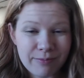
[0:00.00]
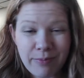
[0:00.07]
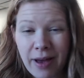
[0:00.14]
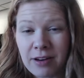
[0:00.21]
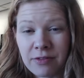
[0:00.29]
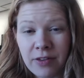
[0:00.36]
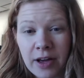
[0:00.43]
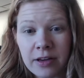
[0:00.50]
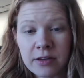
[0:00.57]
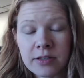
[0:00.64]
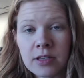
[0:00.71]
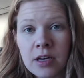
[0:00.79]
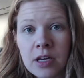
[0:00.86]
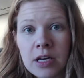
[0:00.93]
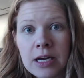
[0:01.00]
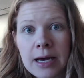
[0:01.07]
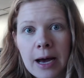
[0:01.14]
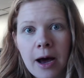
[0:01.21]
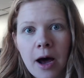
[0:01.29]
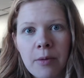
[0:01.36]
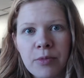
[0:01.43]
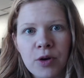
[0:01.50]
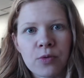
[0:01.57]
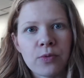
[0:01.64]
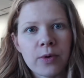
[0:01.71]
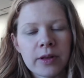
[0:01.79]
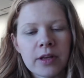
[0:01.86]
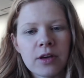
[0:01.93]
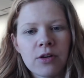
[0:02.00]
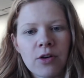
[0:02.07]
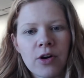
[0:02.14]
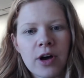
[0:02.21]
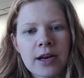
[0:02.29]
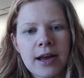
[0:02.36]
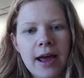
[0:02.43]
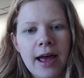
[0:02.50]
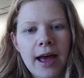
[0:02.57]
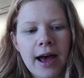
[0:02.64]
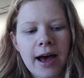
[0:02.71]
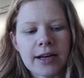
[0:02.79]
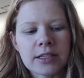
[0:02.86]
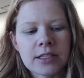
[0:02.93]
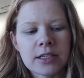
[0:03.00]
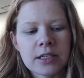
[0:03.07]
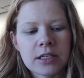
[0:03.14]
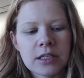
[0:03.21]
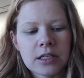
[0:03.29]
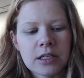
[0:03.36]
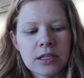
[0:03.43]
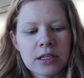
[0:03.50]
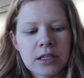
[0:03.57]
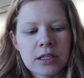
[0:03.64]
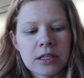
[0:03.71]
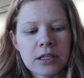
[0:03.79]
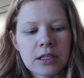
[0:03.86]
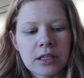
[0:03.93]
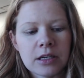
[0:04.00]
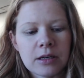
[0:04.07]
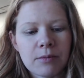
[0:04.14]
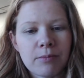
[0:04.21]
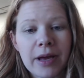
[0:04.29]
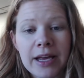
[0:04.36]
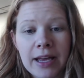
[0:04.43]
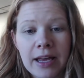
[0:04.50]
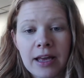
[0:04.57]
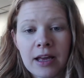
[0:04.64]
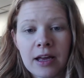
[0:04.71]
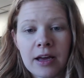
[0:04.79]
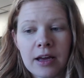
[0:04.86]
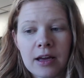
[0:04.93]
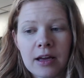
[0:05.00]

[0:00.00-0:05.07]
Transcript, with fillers: pedophiles, um, they're really good at making